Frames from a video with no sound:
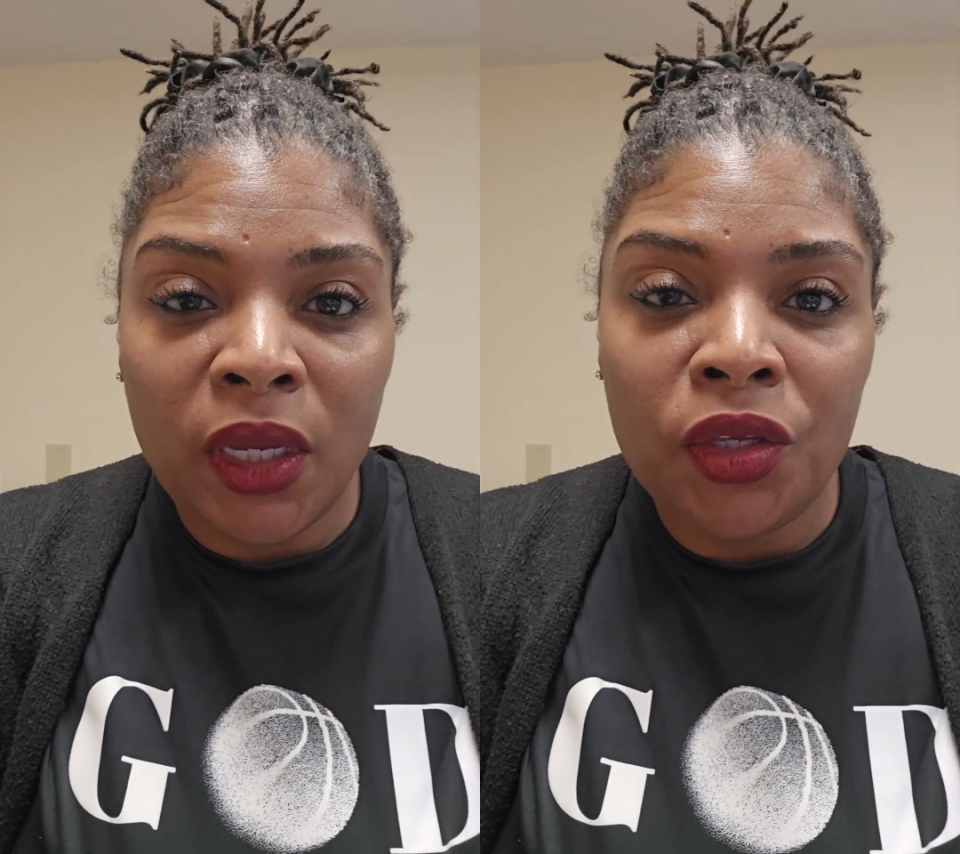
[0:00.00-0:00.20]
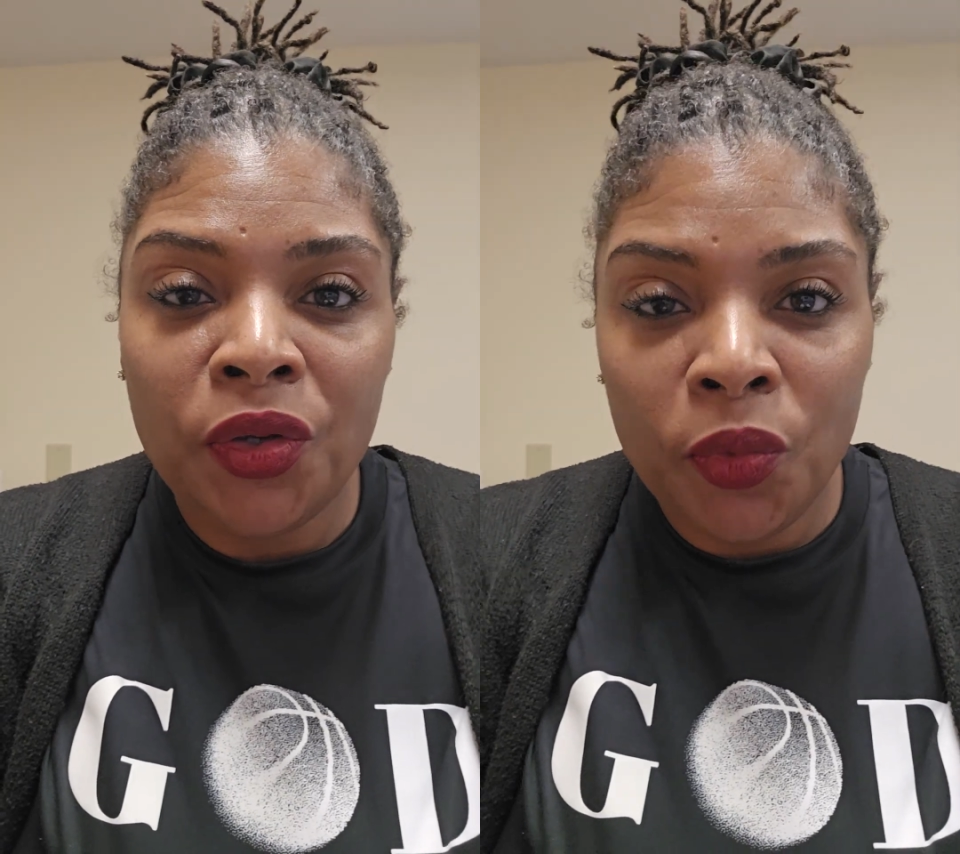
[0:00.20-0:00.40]

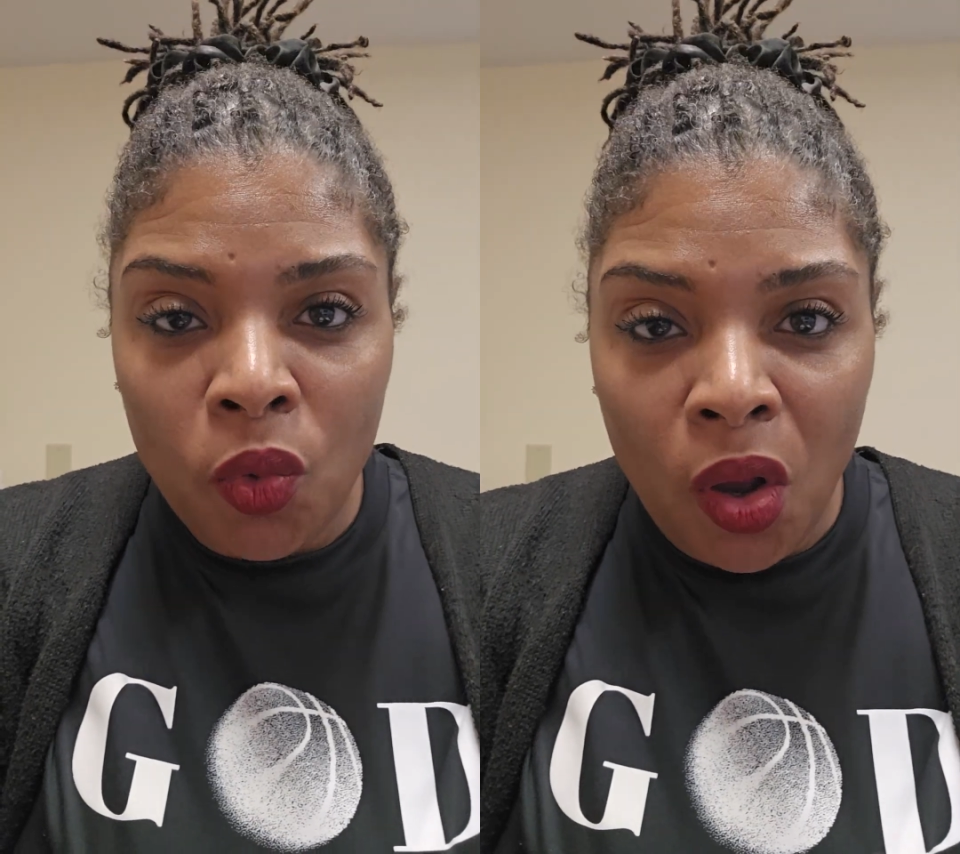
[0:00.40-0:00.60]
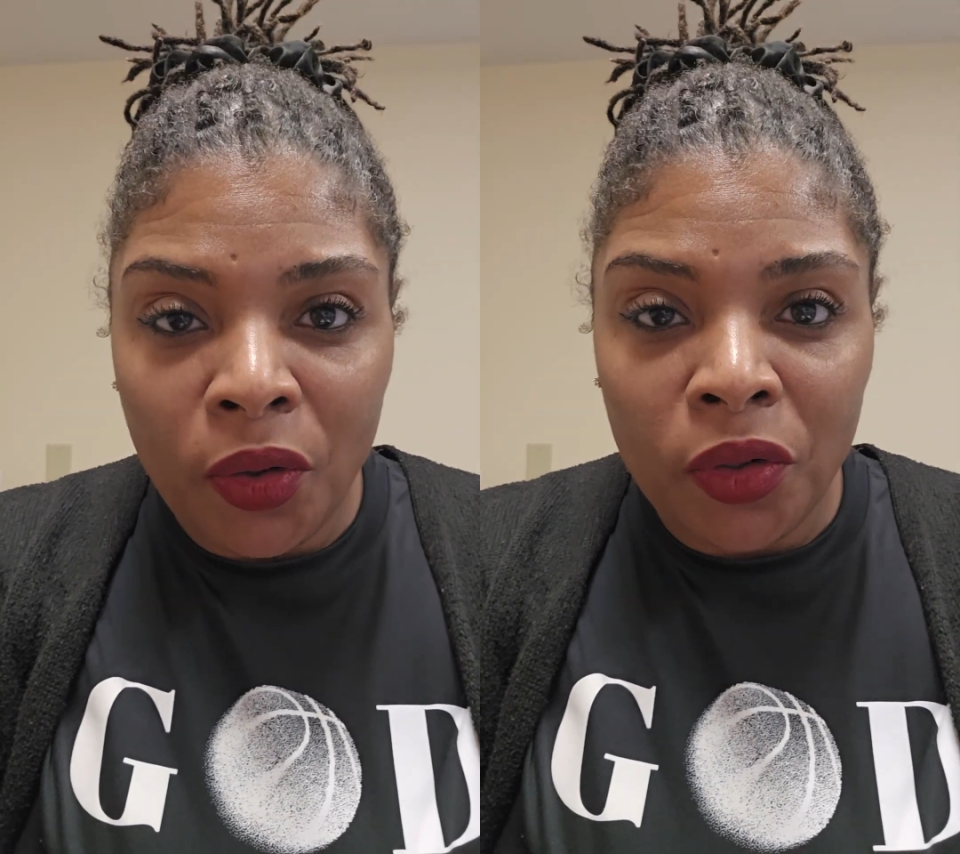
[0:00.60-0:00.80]
make your
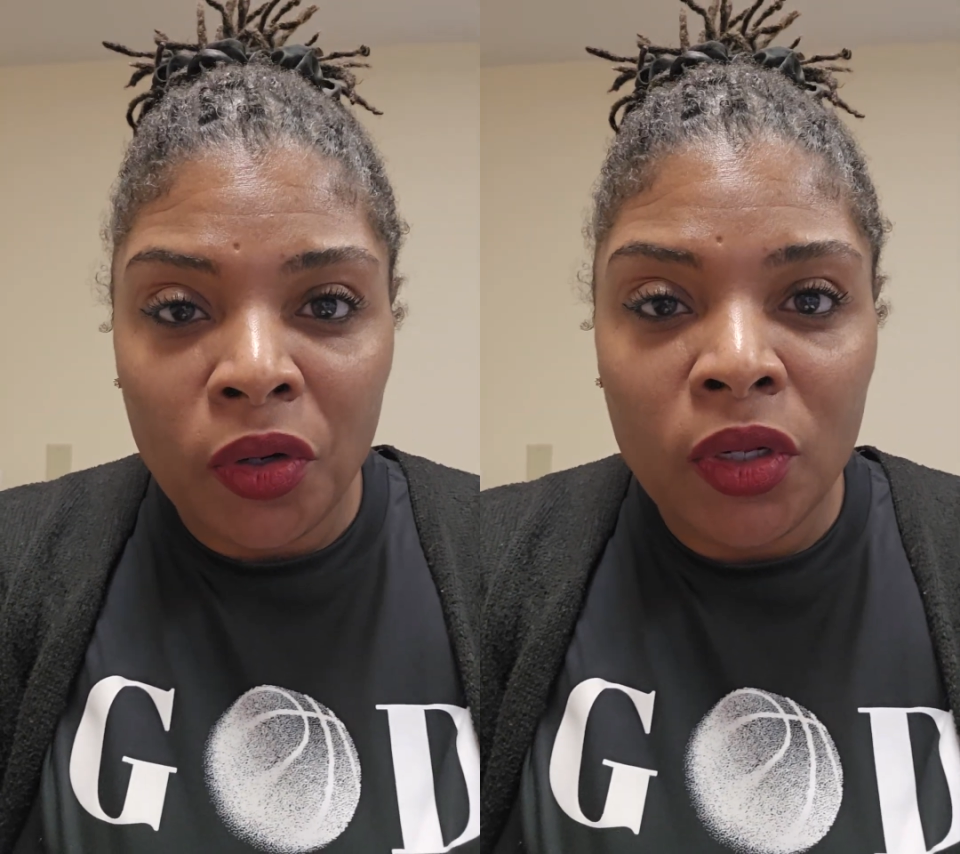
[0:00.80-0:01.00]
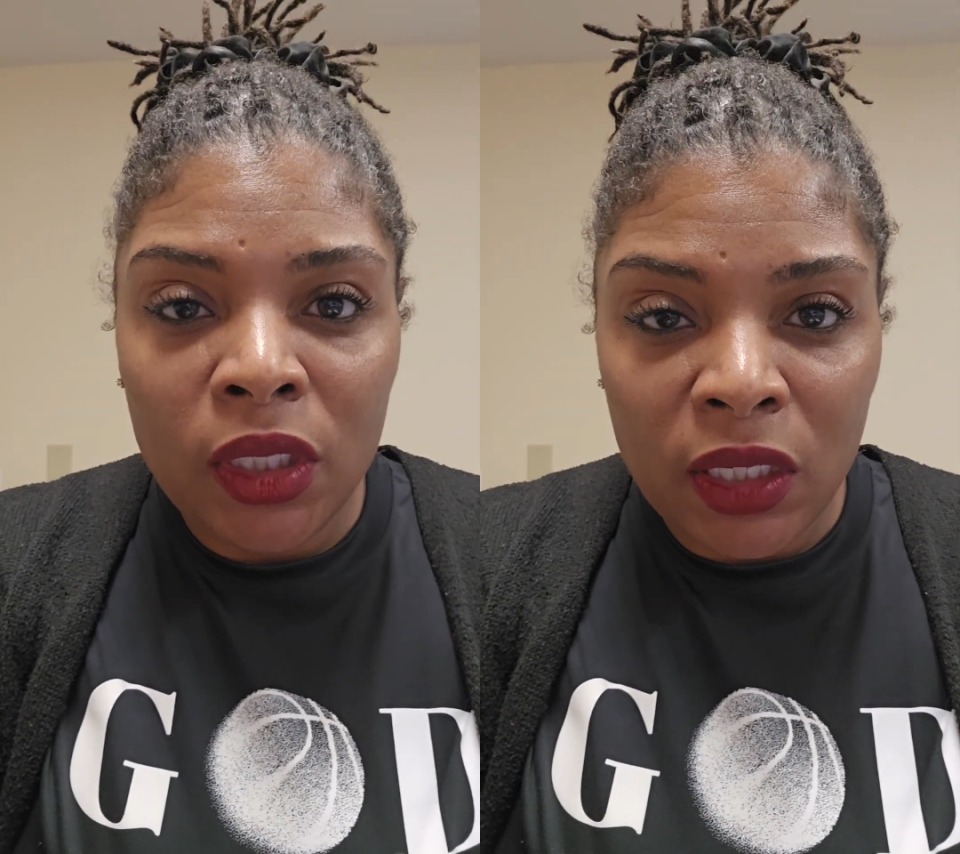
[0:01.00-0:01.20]

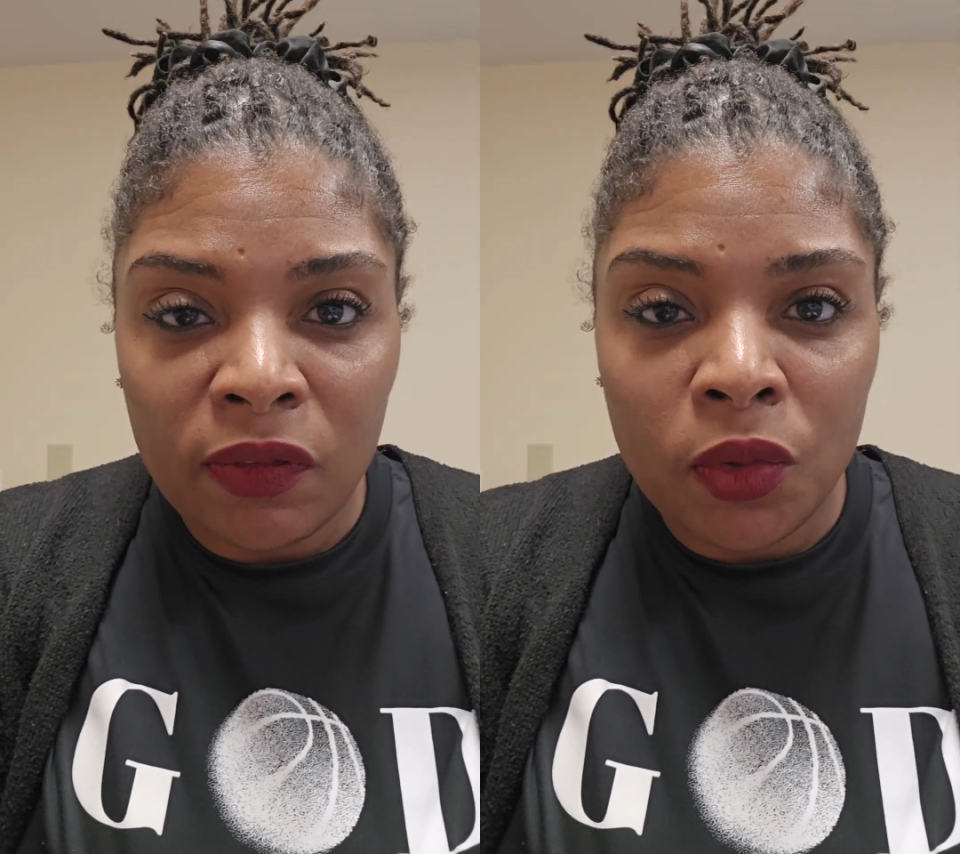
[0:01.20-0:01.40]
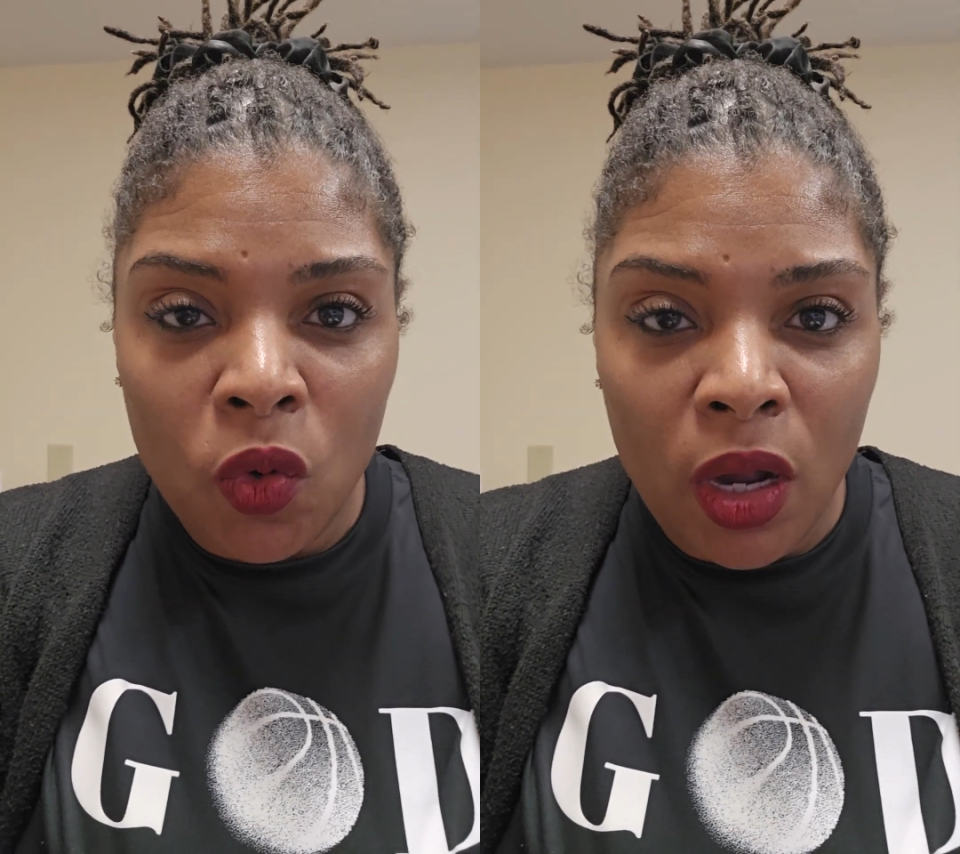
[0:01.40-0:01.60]
water
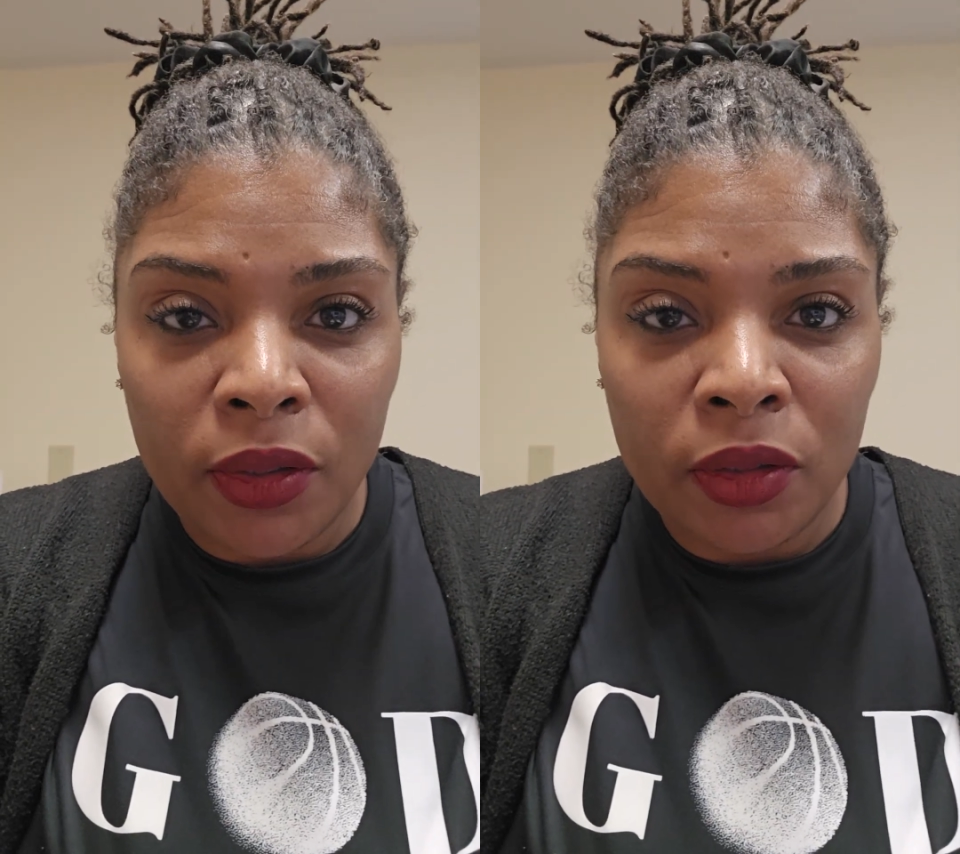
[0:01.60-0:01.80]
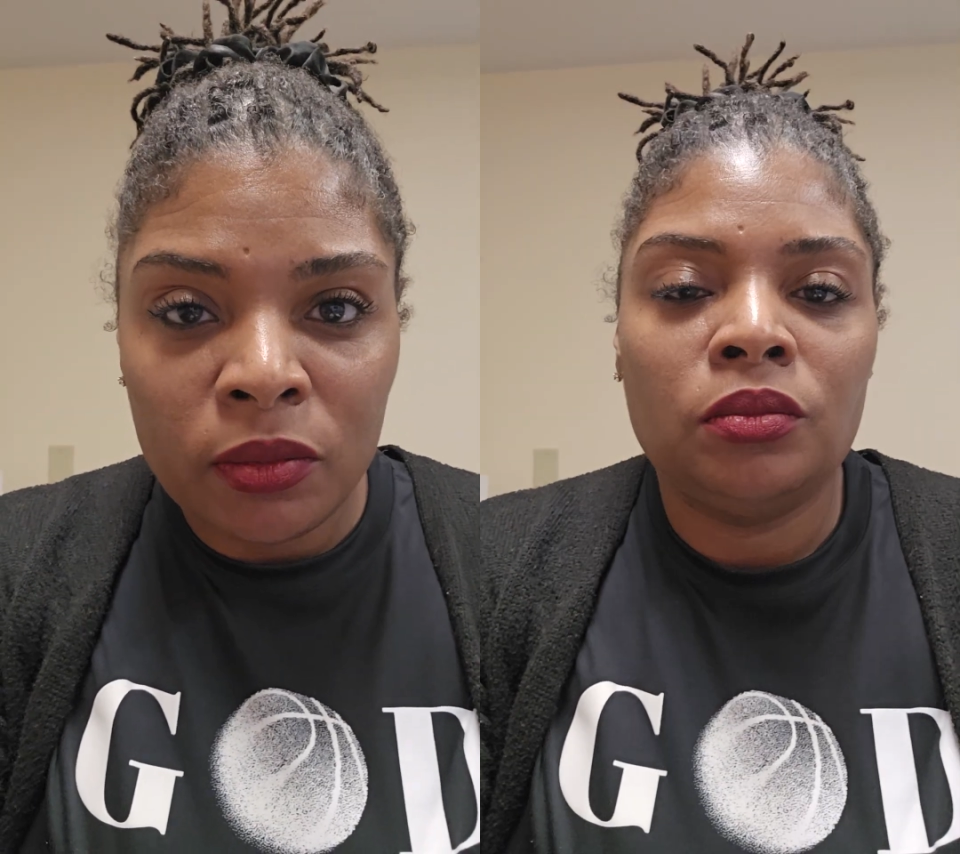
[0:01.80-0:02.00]
living
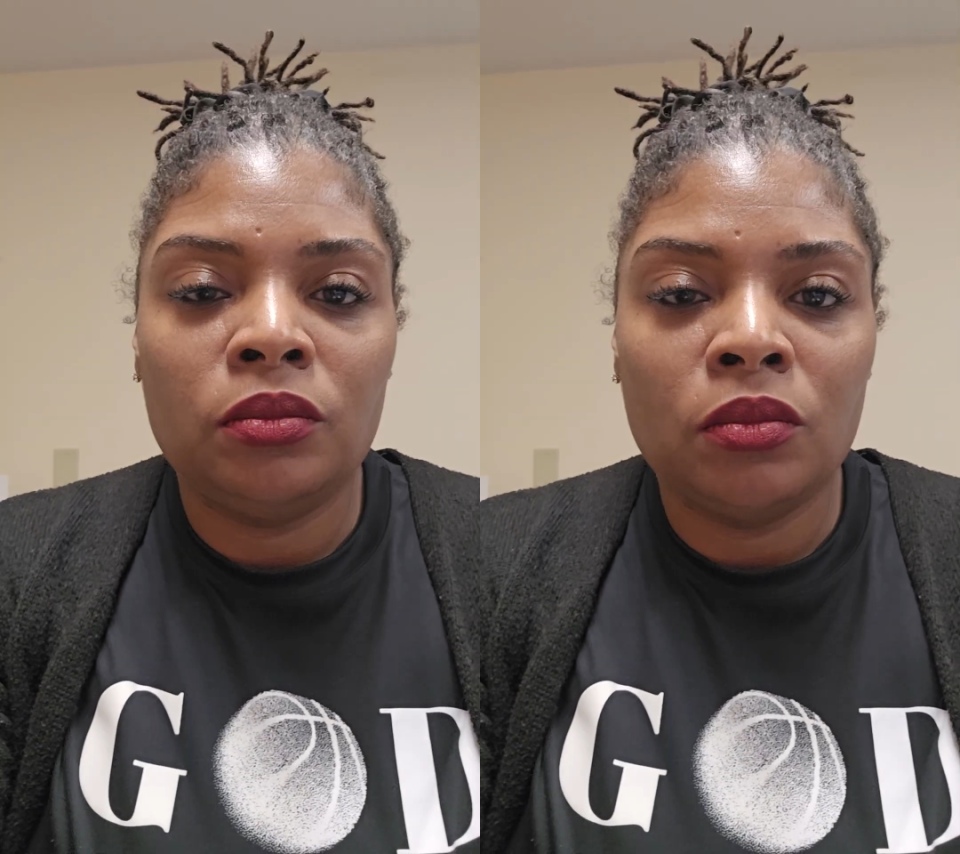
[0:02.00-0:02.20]
water.